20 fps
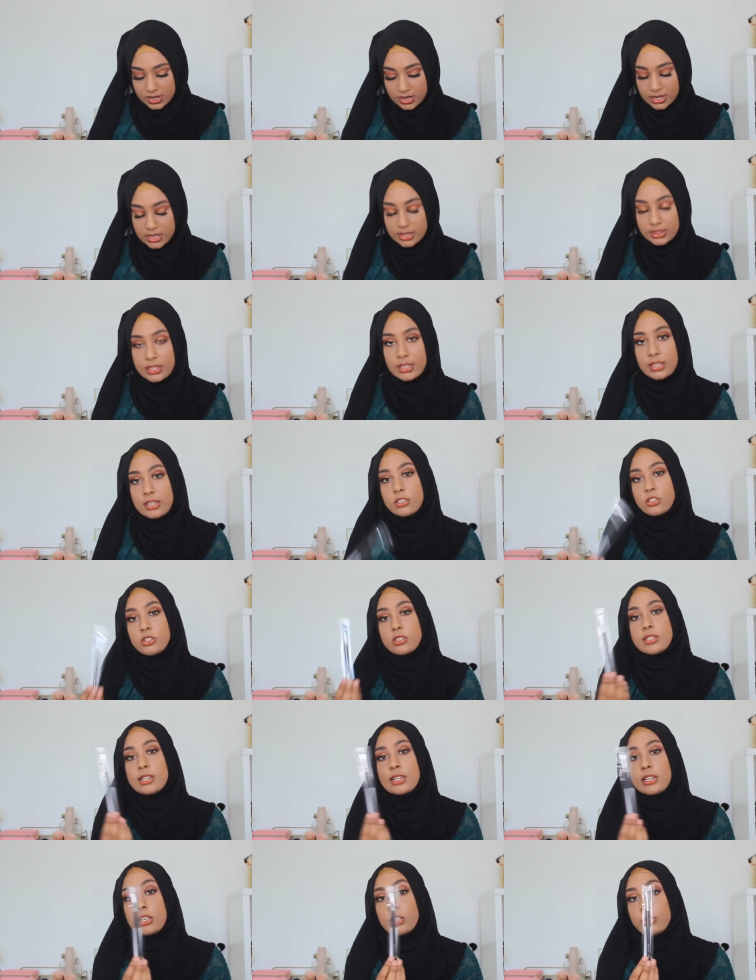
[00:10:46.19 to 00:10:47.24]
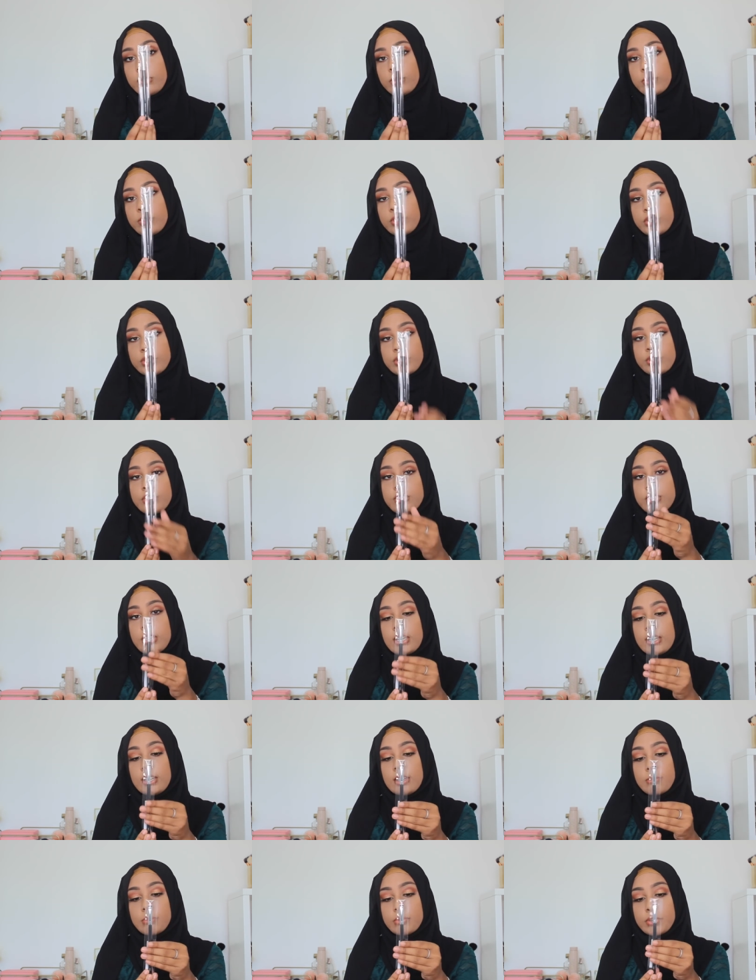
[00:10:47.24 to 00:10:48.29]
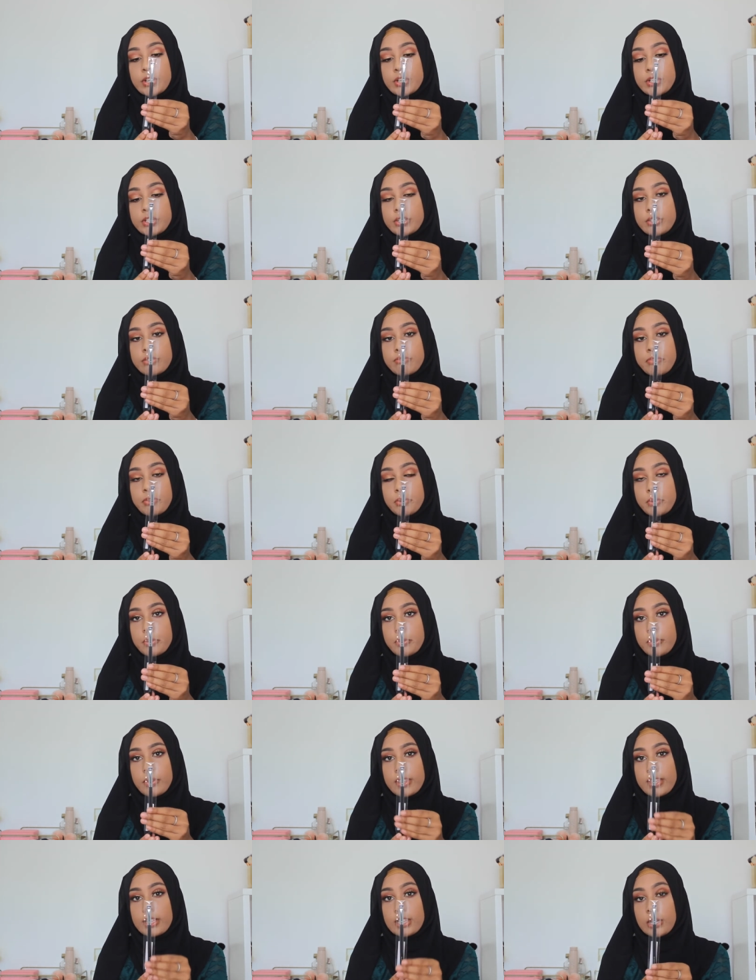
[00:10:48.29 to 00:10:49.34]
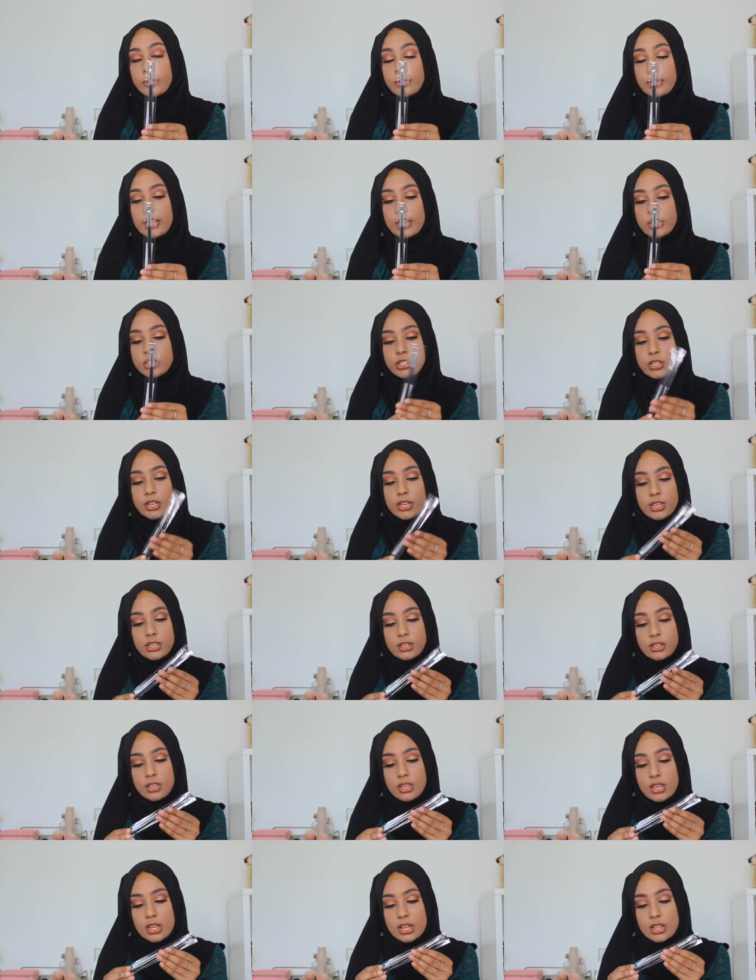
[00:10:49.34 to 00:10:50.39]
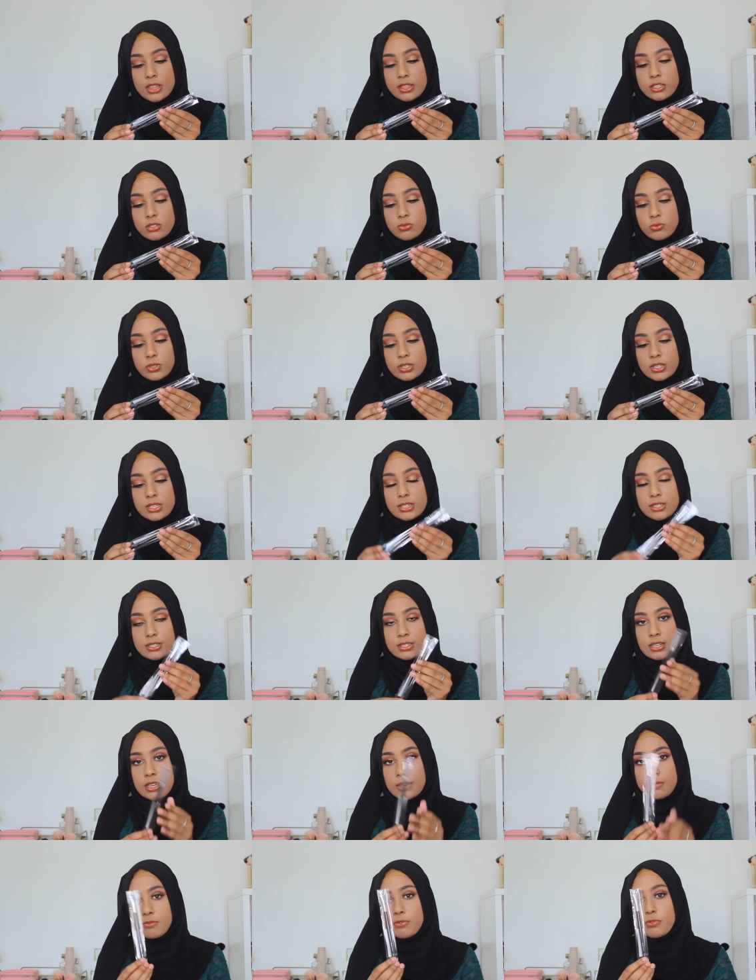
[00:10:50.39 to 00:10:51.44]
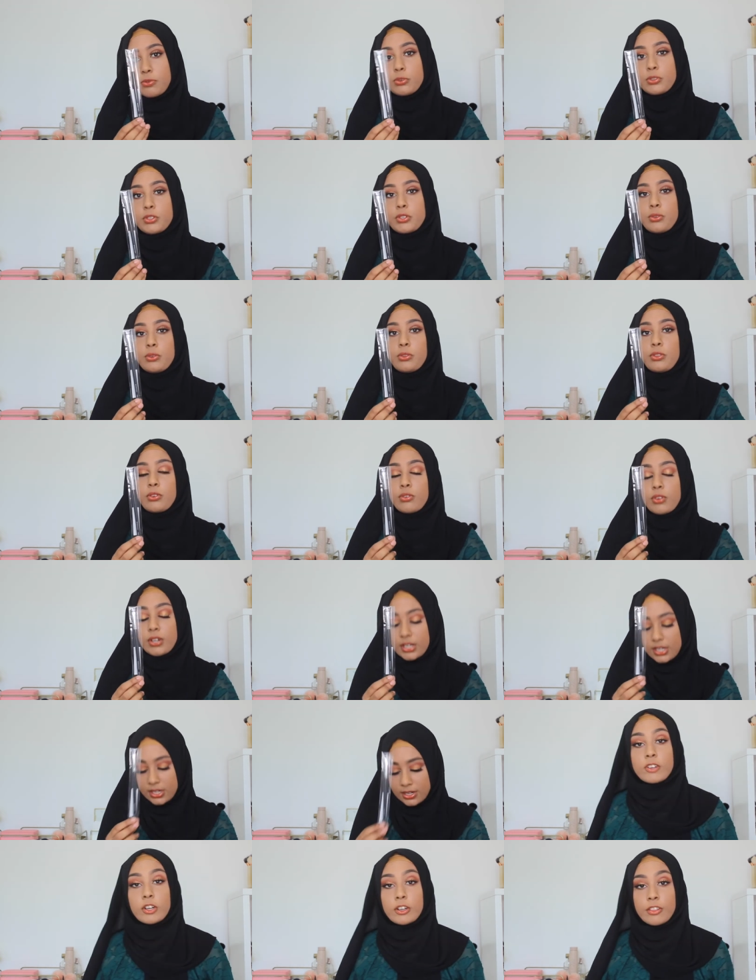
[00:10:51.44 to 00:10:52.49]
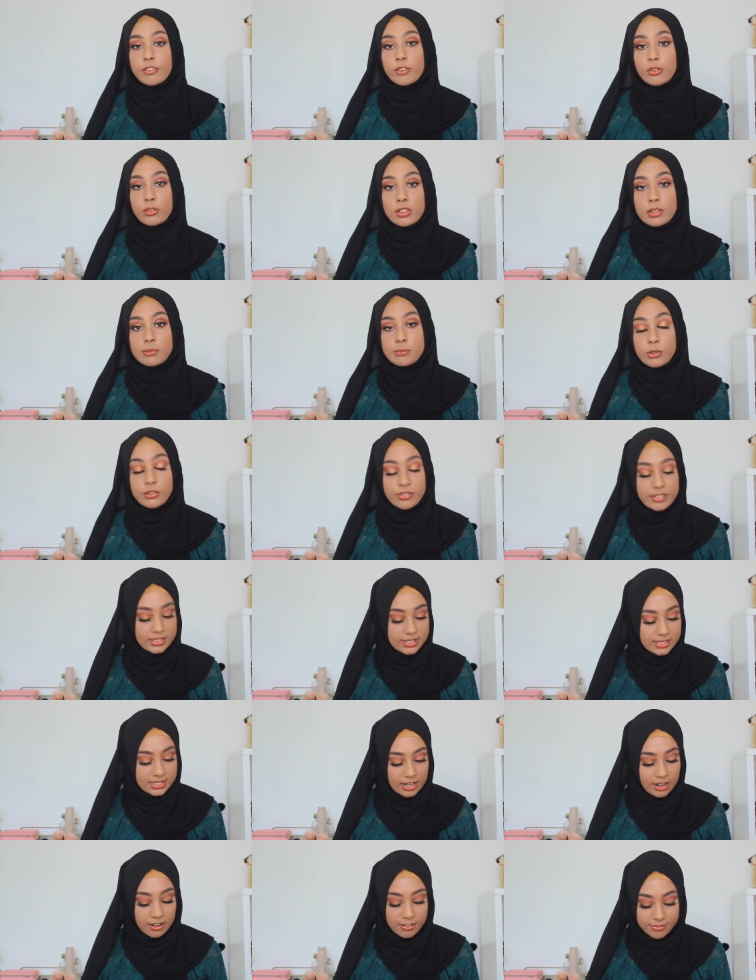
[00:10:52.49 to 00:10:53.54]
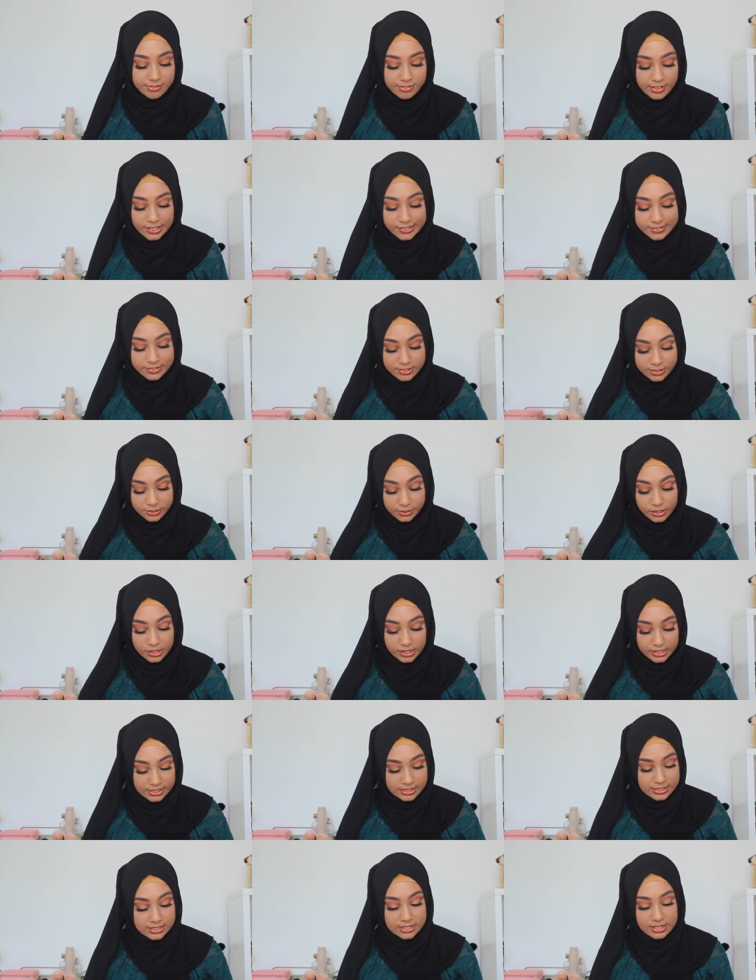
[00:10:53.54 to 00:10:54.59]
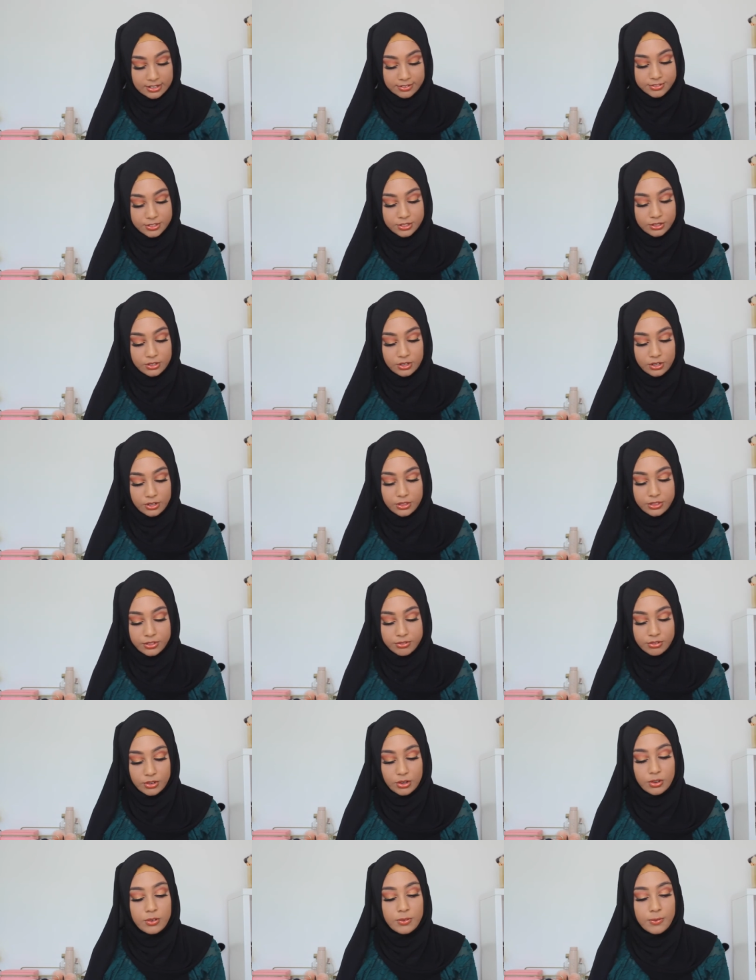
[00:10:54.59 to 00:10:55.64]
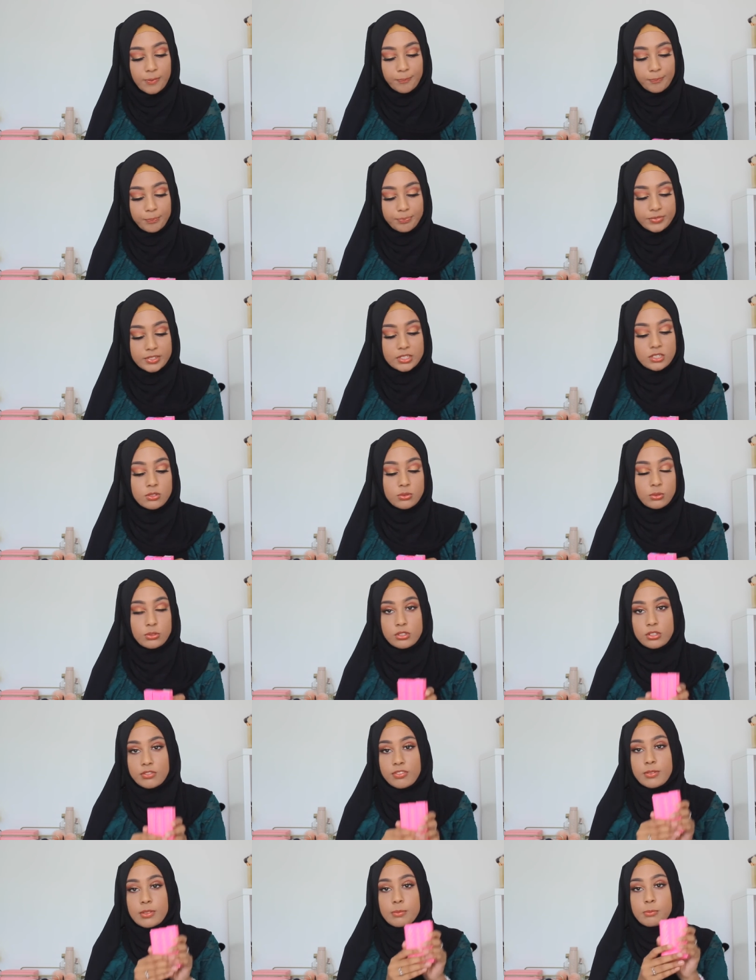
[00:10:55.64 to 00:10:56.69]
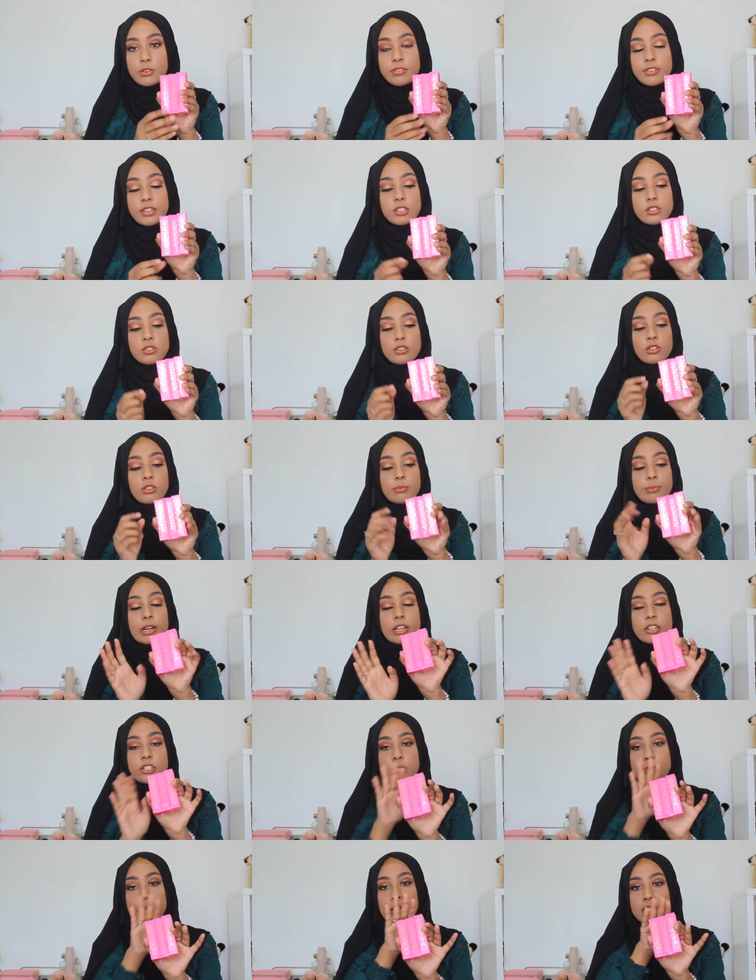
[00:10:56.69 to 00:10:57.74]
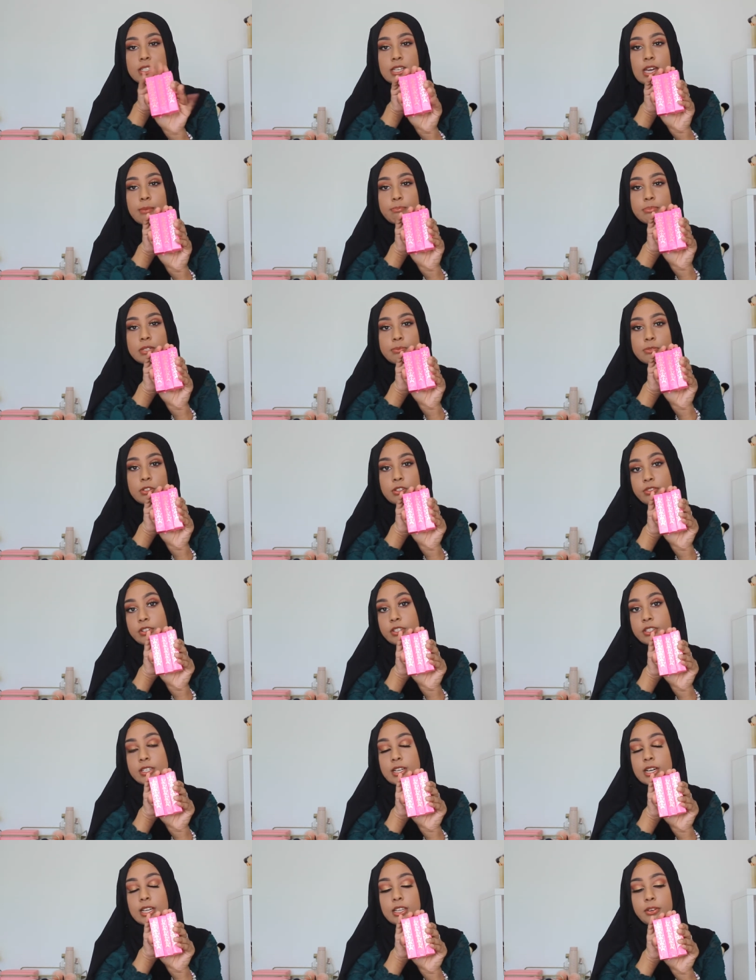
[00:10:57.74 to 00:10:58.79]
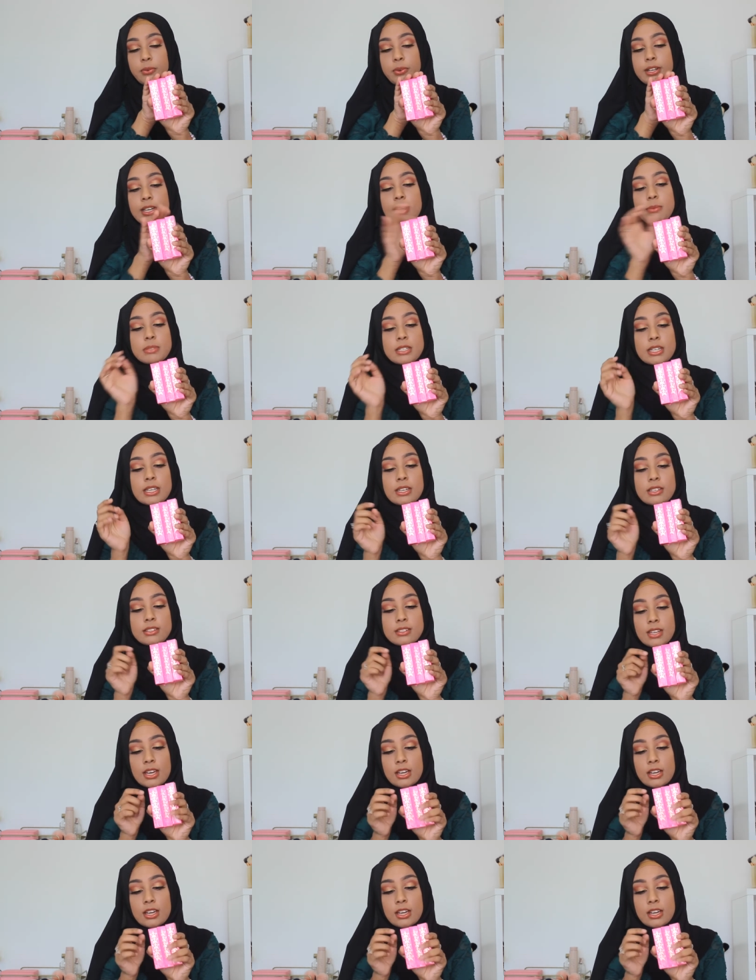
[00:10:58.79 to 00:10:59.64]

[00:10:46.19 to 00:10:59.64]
And then just like a little shader brush for the lower lash line. This one is the M423. Gone through all the Morphe stuff. I've still got other stuff to go through. This is also from the Morphe store, but I just picked up some Jeffree Star liquid lipsticks.